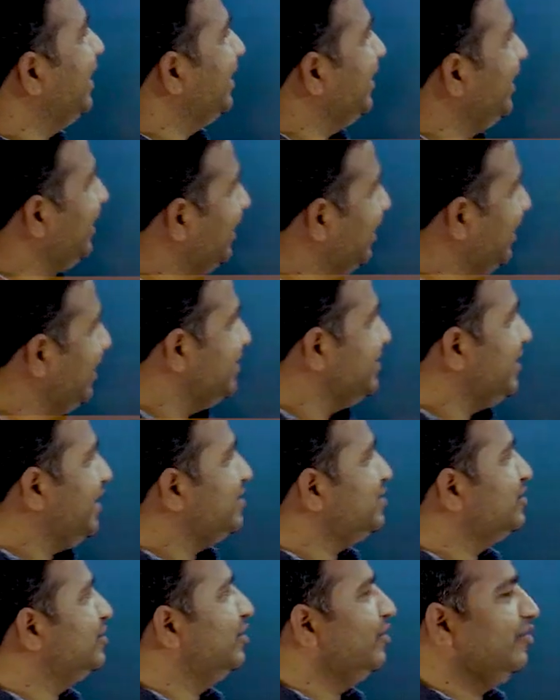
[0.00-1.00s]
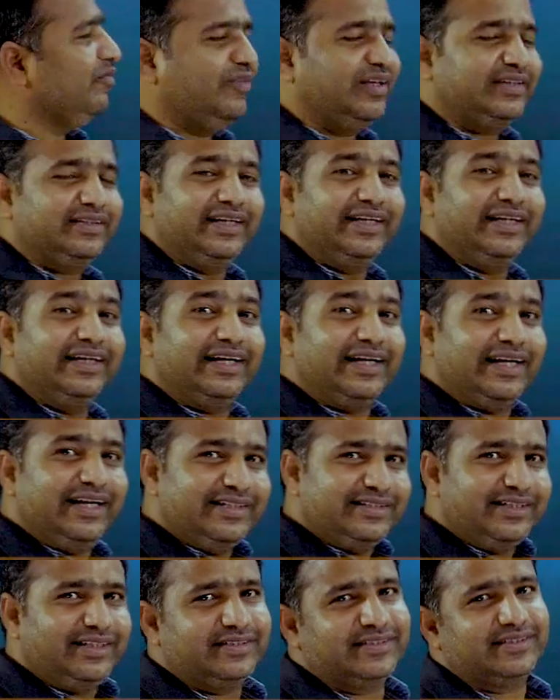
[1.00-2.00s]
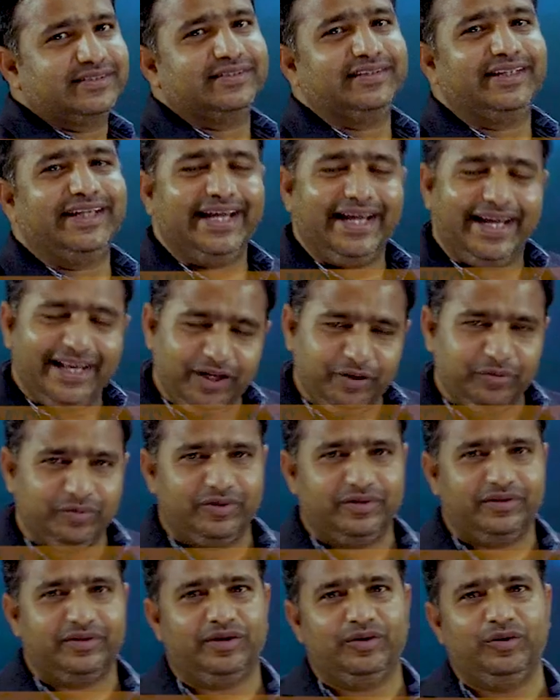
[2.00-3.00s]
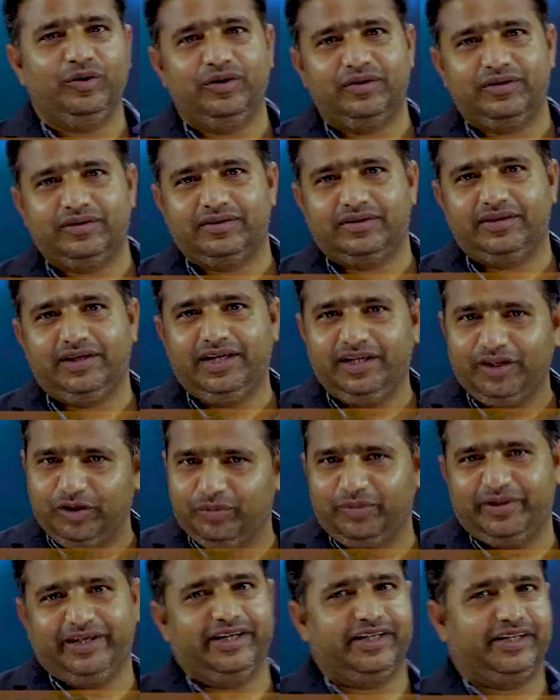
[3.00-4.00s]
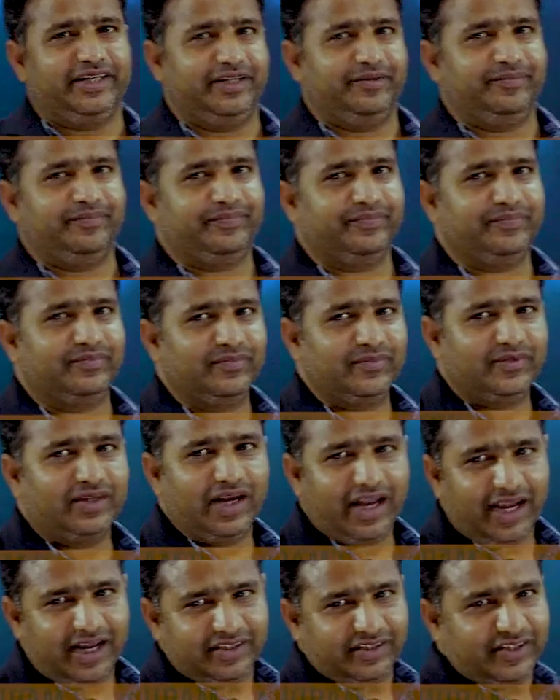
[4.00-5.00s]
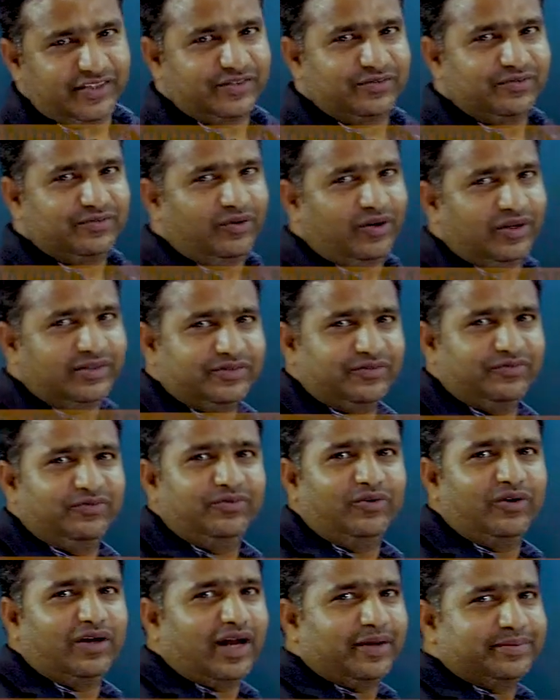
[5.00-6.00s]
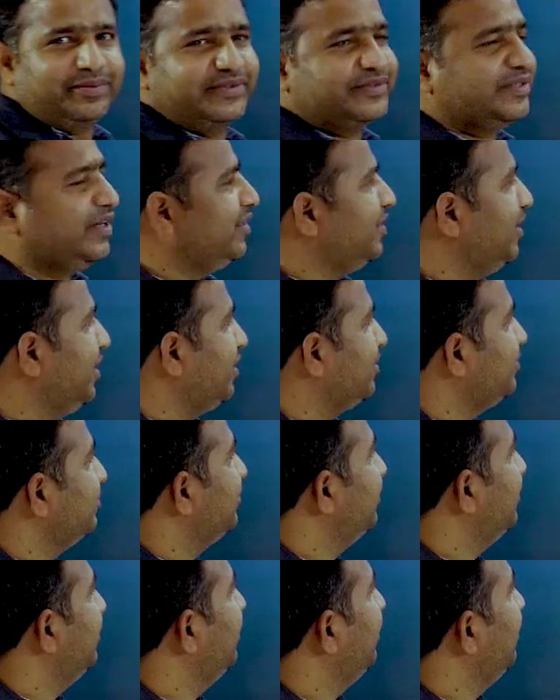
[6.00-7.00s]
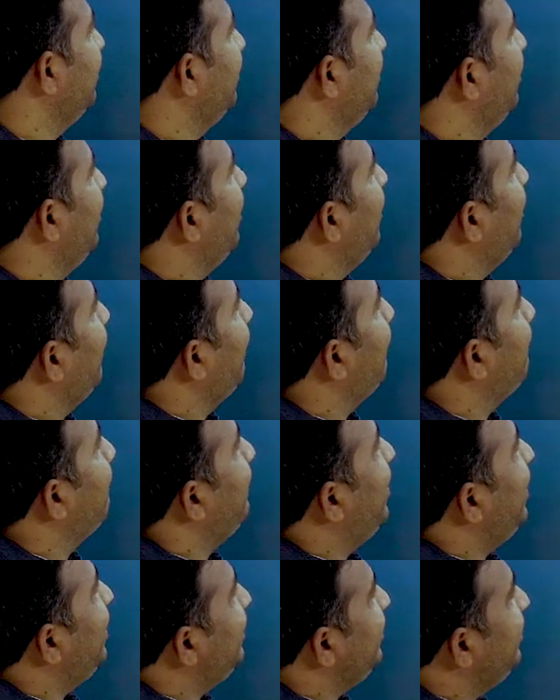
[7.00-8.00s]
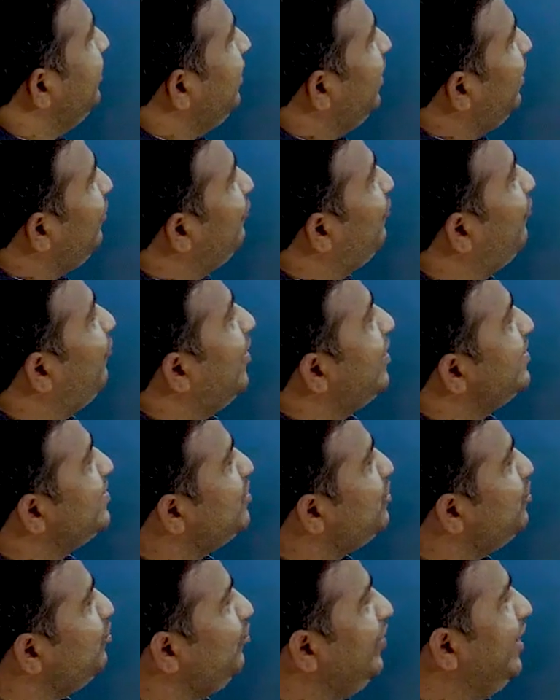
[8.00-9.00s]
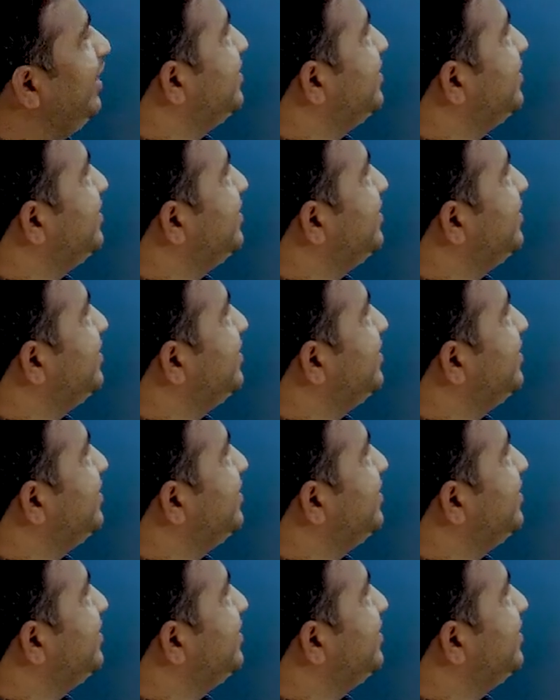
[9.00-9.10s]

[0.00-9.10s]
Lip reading: decreases with increases in humidity. Like this, four options are there. But here first we